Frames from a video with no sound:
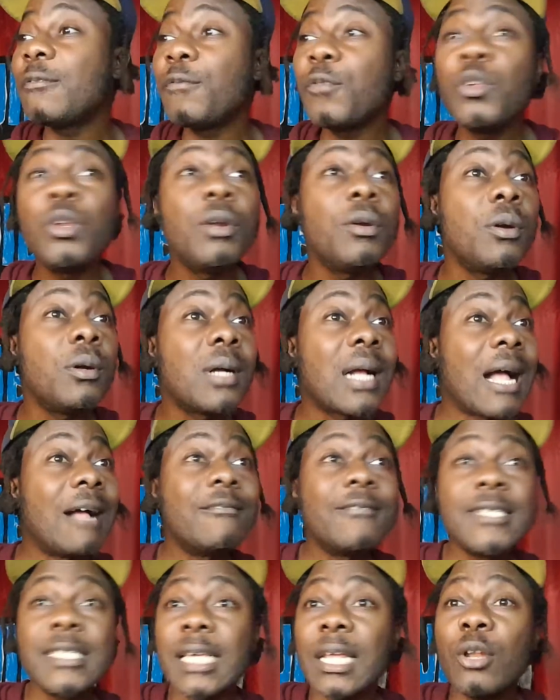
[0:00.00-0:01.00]
funeral
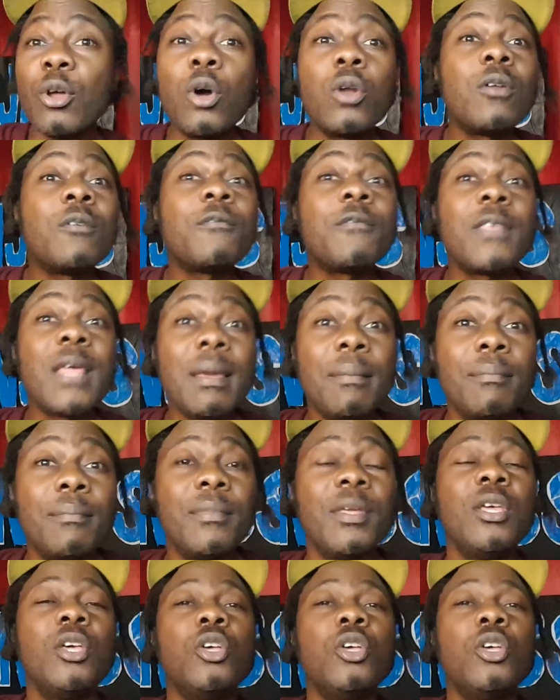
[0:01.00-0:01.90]
covers, and all of them.